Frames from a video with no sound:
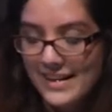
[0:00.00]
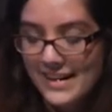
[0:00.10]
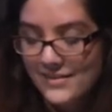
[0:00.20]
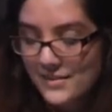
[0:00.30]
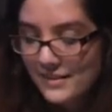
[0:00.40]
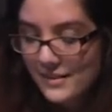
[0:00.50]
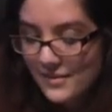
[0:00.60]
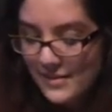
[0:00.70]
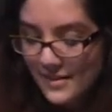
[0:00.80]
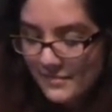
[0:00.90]
I have to
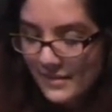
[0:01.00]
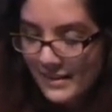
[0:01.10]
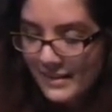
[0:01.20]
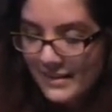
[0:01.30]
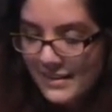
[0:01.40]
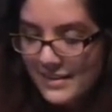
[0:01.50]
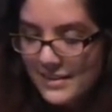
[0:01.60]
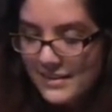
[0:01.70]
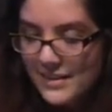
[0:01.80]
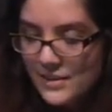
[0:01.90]
include them.
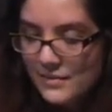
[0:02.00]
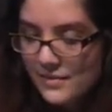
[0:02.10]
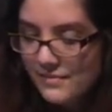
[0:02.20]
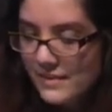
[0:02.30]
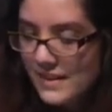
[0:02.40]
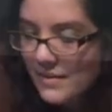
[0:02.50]
These are the feet